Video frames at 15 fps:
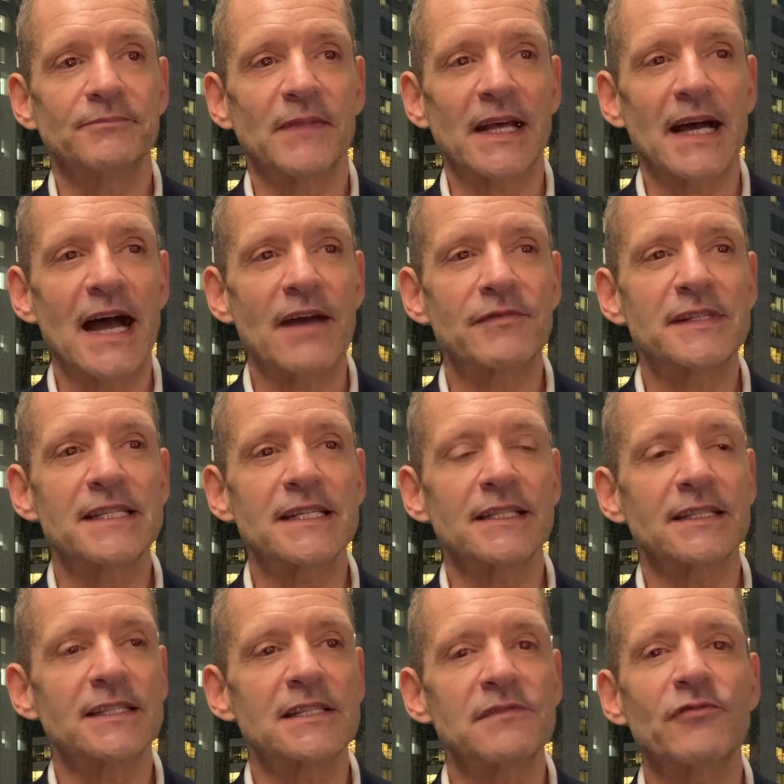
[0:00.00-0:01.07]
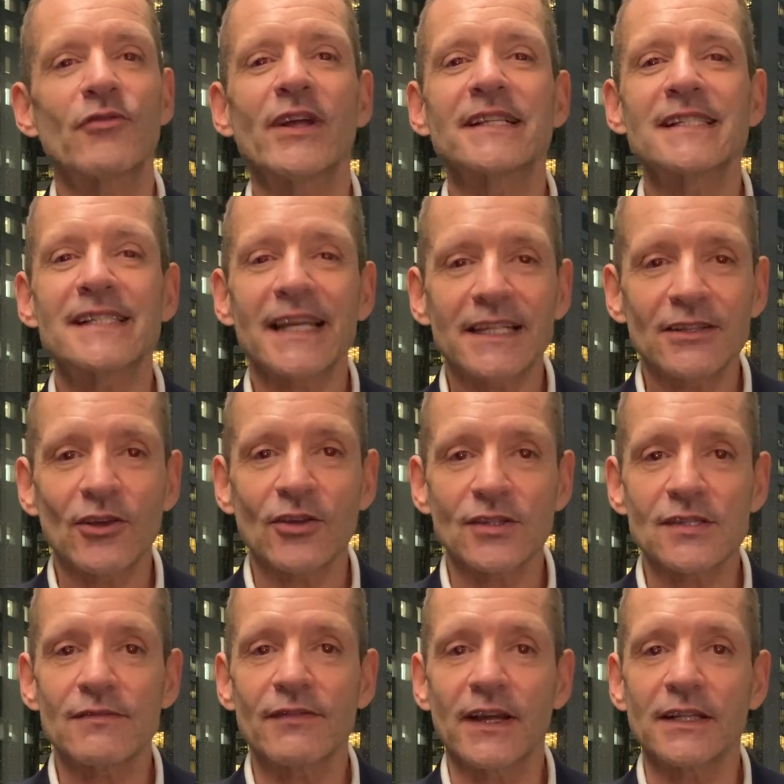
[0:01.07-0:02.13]
I've seen different
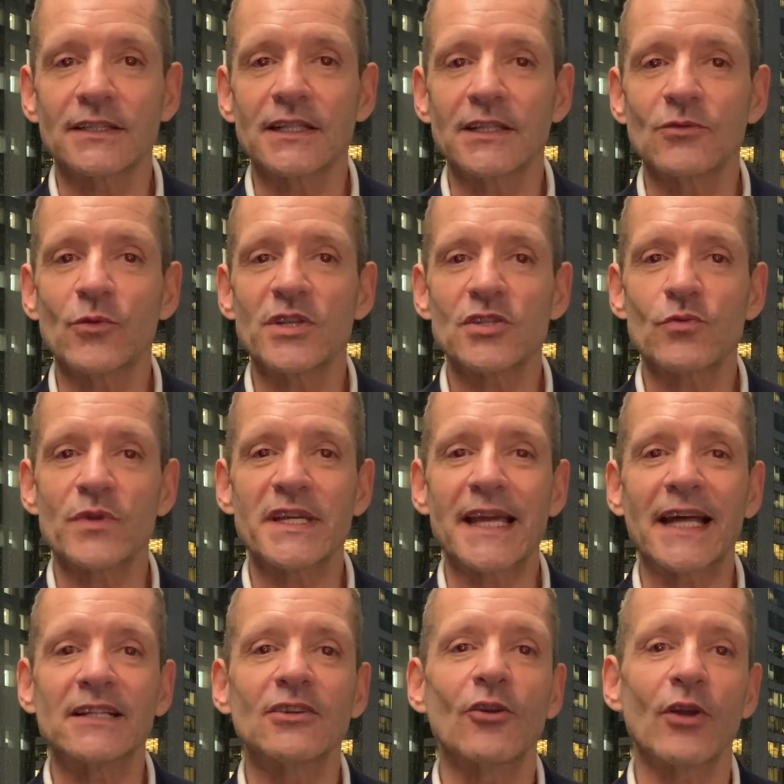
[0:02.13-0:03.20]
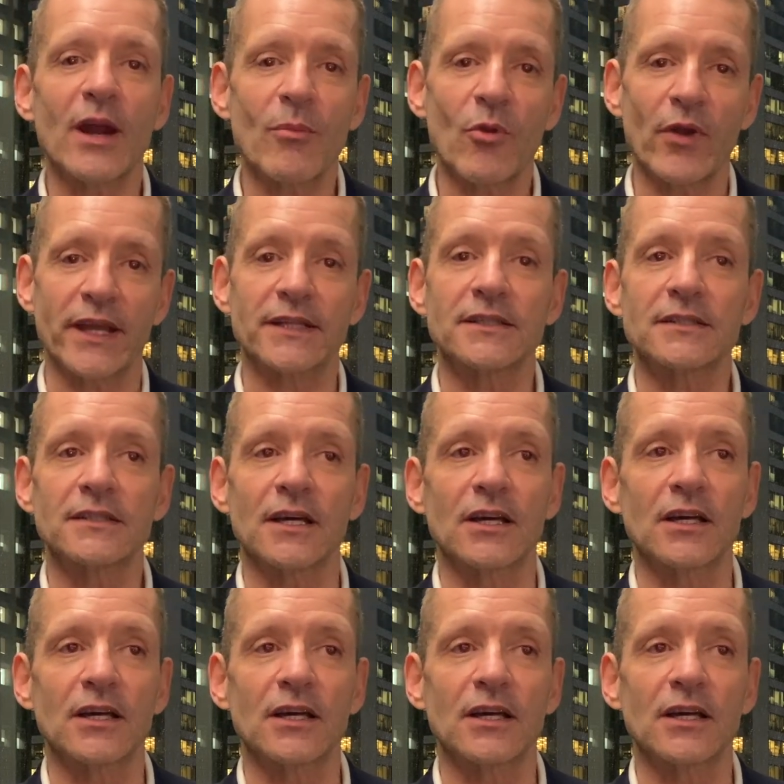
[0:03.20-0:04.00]
sectors in which we can collaborate.